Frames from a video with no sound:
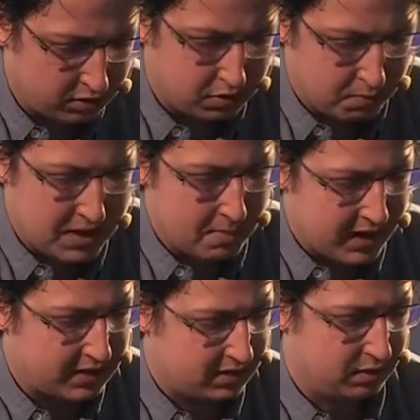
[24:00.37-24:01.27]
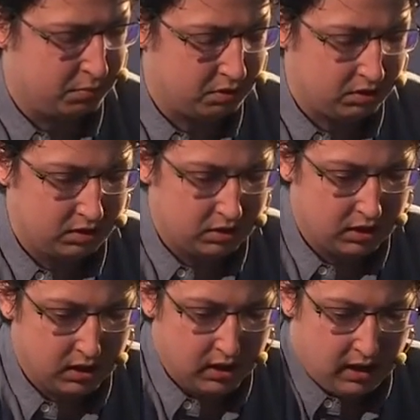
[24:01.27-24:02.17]
or minimize that process.
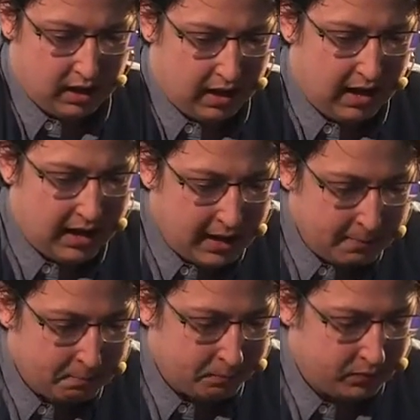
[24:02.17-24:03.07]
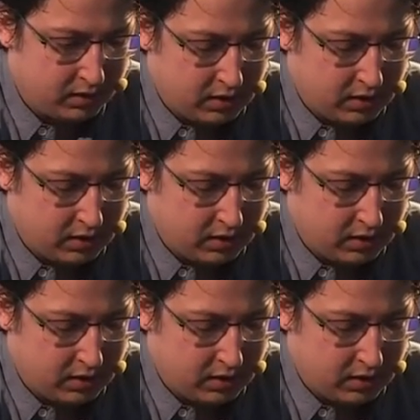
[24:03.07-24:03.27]
Yeah,